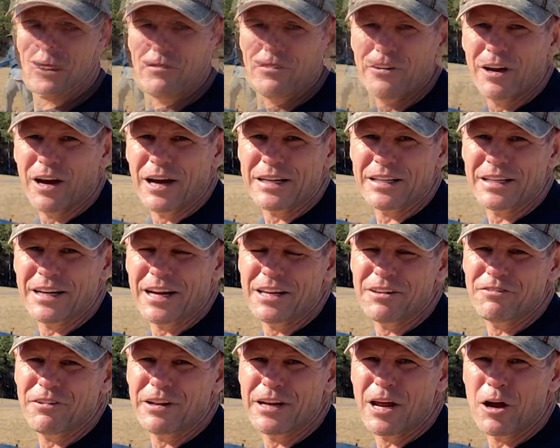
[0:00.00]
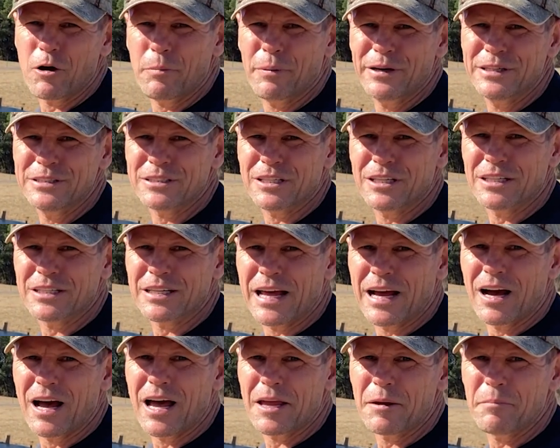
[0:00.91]
If you like today's video, please click
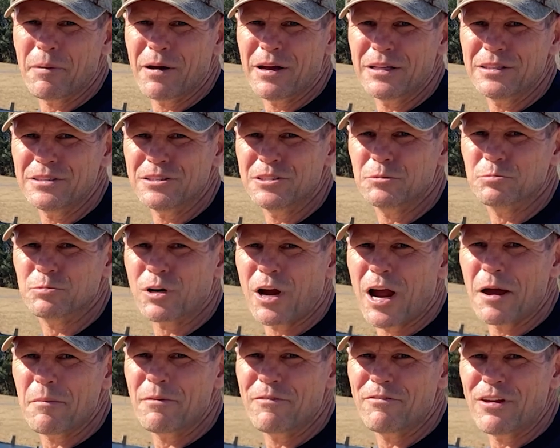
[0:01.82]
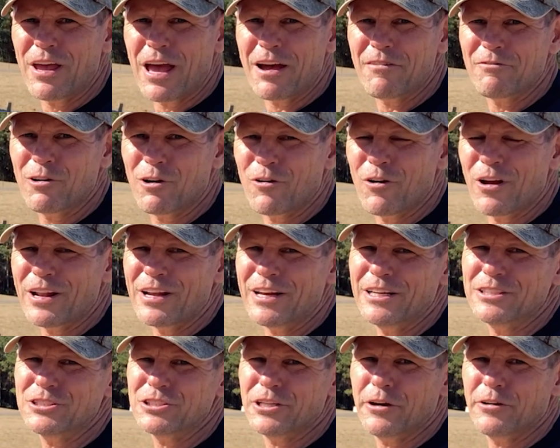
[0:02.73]
that like button, subscribe if you haven't already,
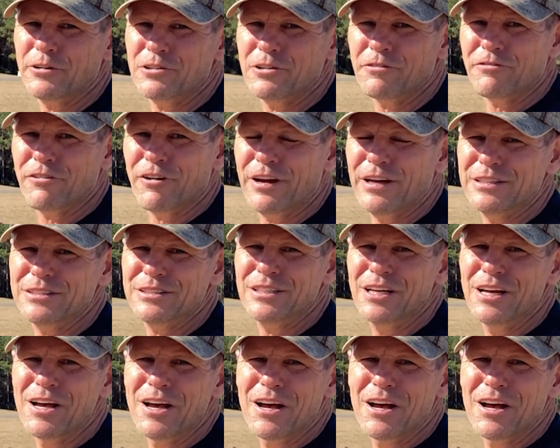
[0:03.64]
and share with your friends.